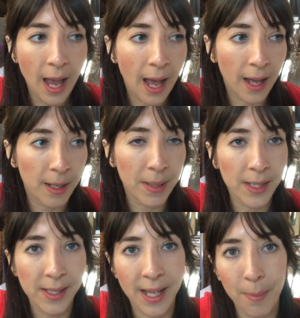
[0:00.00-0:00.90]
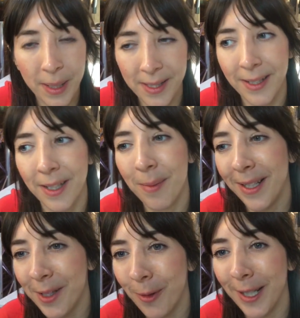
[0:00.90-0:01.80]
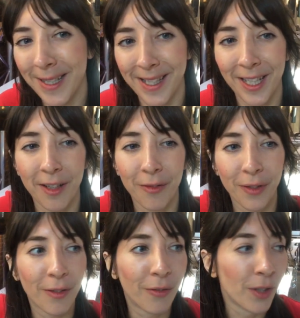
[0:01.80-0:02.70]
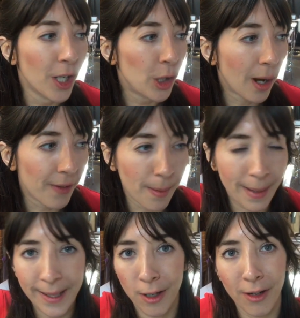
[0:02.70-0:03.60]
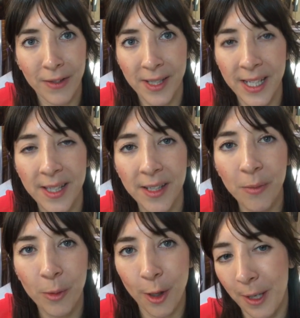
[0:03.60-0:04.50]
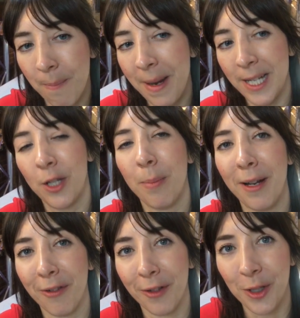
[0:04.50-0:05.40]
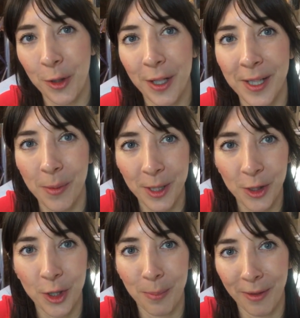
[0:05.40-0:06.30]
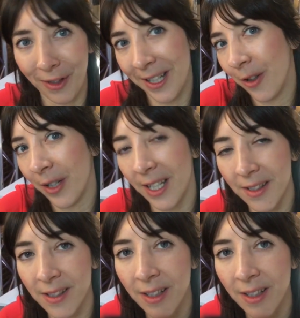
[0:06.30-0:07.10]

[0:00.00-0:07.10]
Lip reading: And it means that basically, it's realistic. If you're having a bad harvest season, we're not going to make you pay for insurance when you should be feeding your kids.